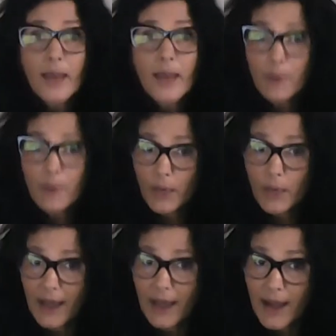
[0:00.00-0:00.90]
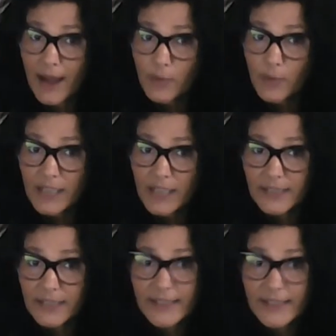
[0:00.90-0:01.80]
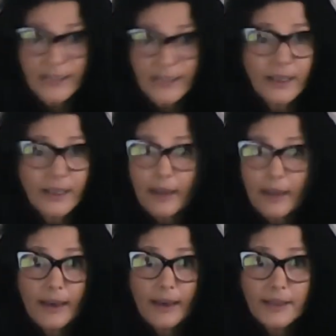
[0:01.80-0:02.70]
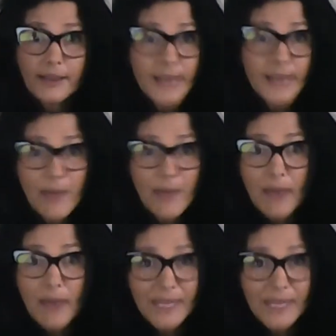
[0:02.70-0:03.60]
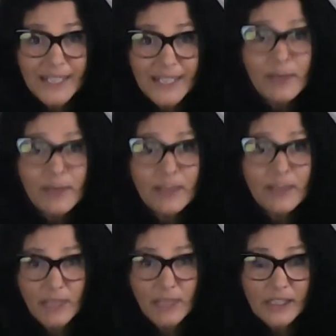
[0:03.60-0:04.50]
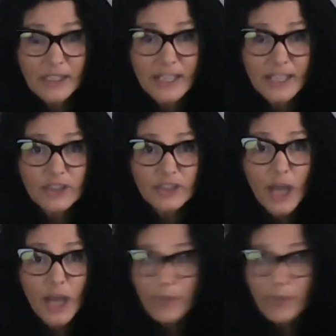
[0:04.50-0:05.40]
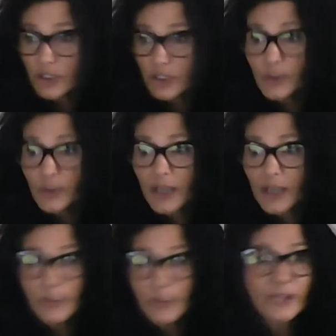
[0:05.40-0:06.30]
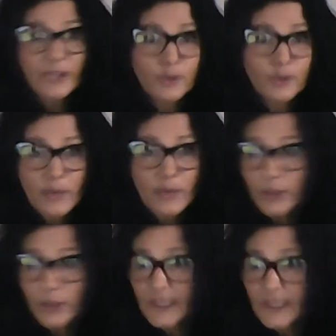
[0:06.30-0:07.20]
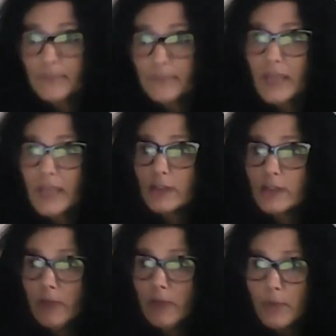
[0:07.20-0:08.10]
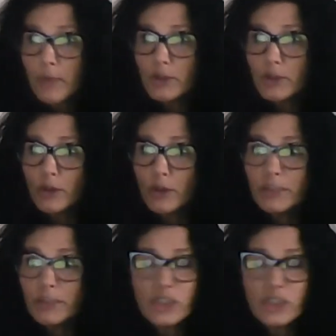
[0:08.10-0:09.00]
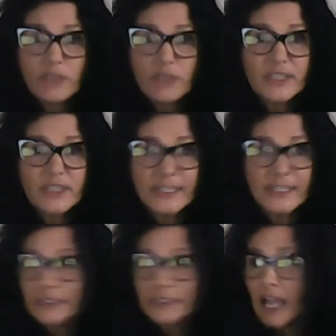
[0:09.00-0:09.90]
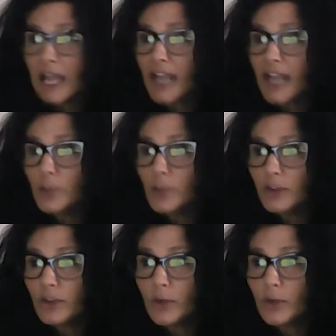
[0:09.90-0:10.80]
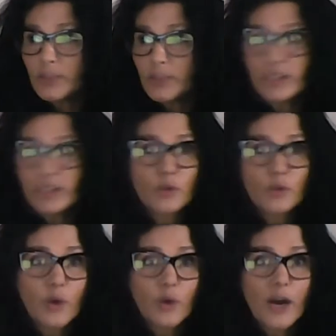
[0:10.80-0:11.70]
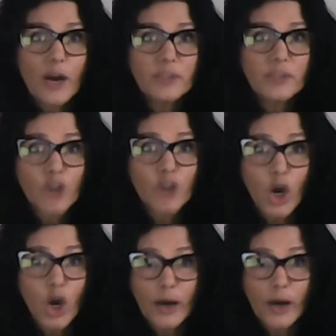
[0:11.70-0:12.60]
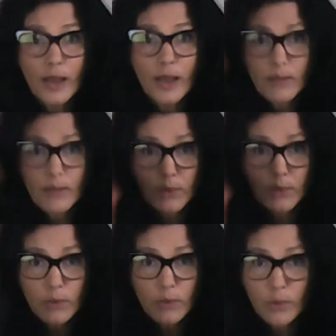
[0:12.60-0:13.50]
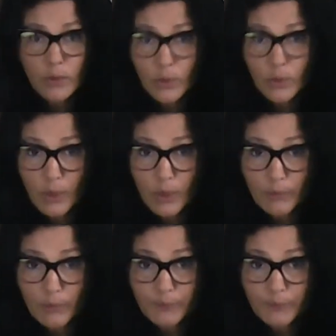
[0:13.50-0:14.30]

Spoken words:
But when I'm writing and selling, it's not about me. It's about getting my client a job and showing the company they're the right person. So my most notable achievements that align with your position requirements are boom, boom, boom, boom, boom.